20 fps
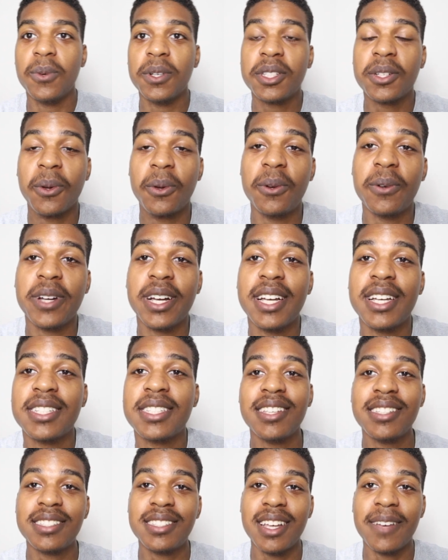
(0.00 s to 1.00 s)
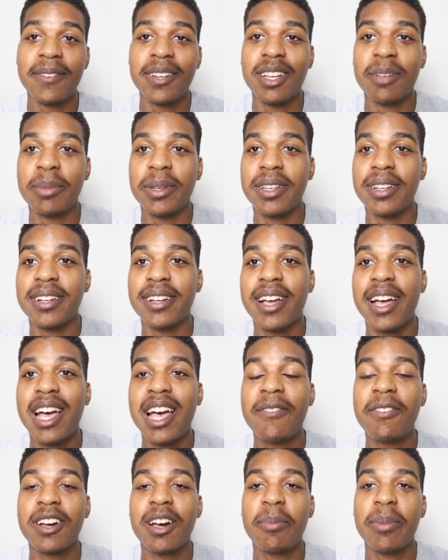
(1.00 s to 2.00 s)
What's going on, guys? It's Devin up here. I
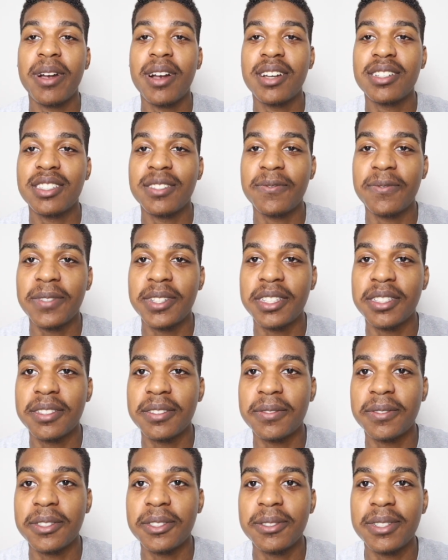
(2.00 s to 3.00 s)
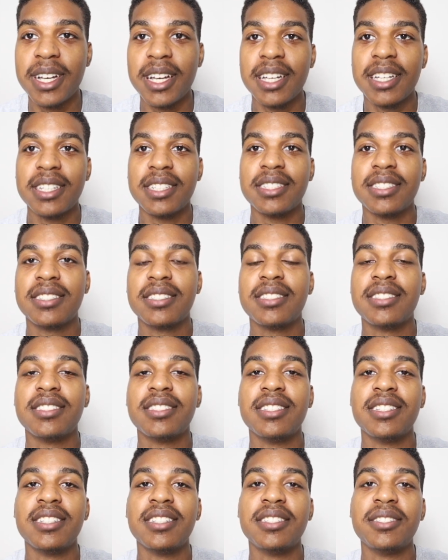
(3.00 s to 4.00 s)
have a comparison video for you guys,
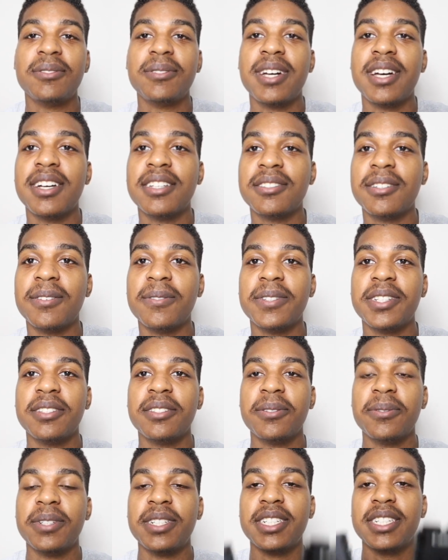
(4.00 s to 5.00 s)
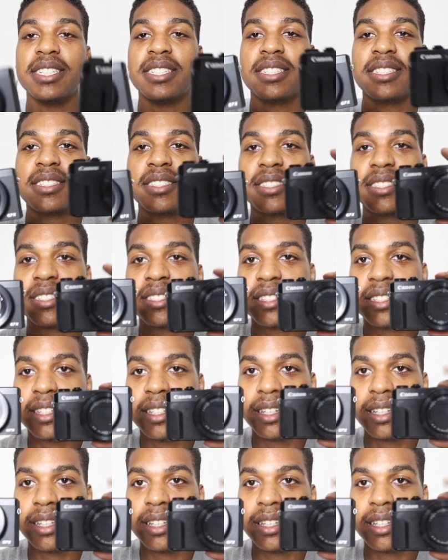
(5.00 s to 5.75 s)
and you guys already know what it is.